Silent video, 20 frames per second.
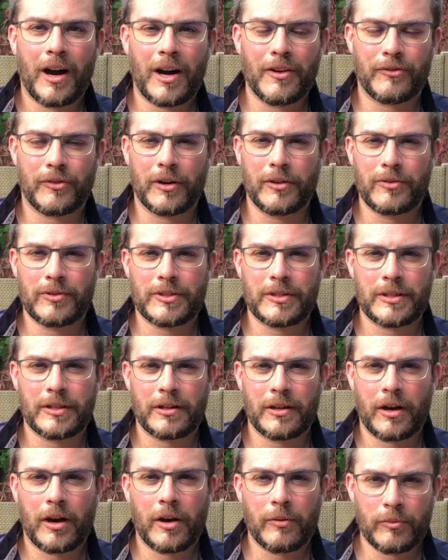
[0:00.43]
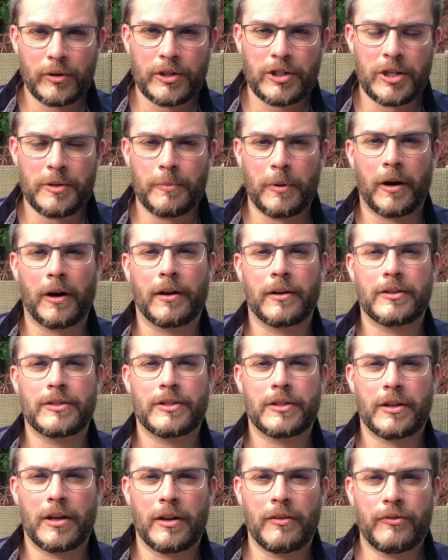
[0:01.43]
Hi folks, I'm Richie
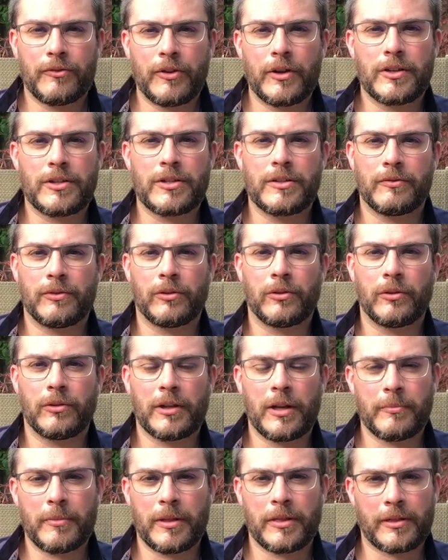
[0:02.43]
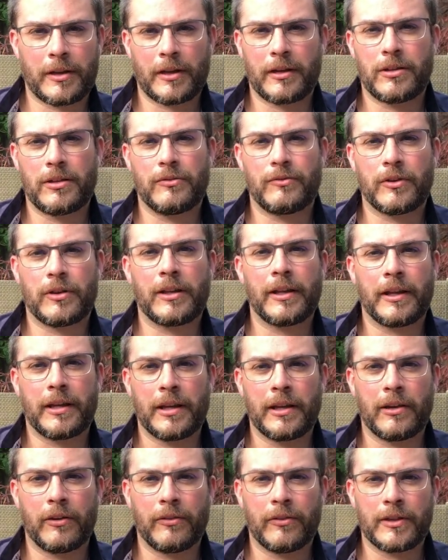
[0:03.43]
Parkes and first of all let me thank you for
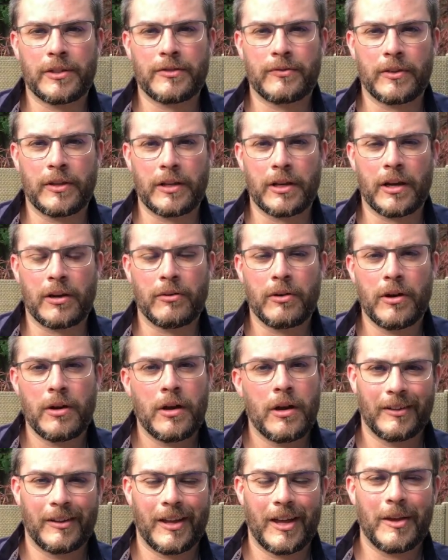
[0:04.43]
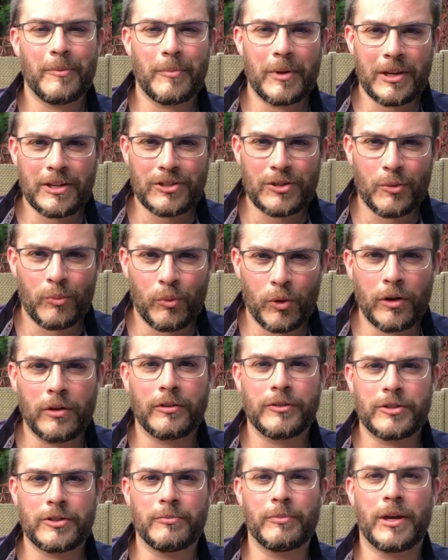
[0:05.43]
clicking on this video. It means the
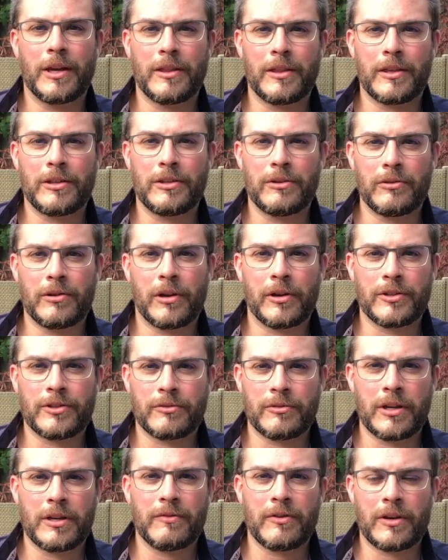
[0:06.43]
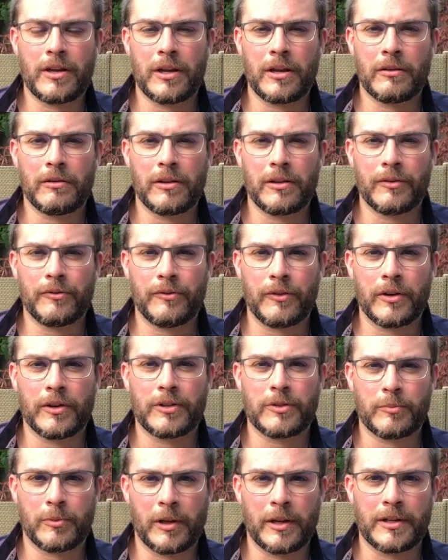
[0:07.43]
world to me that you guys are even here in the
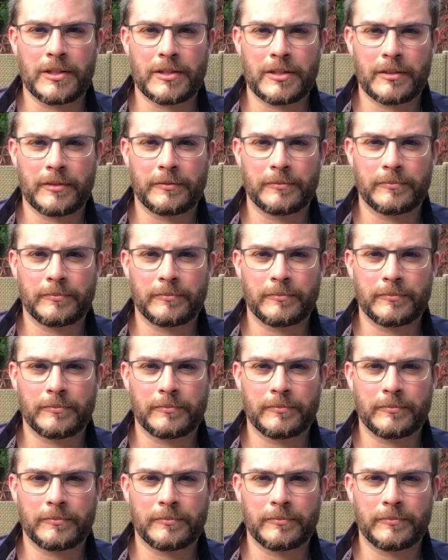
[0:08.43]
first place.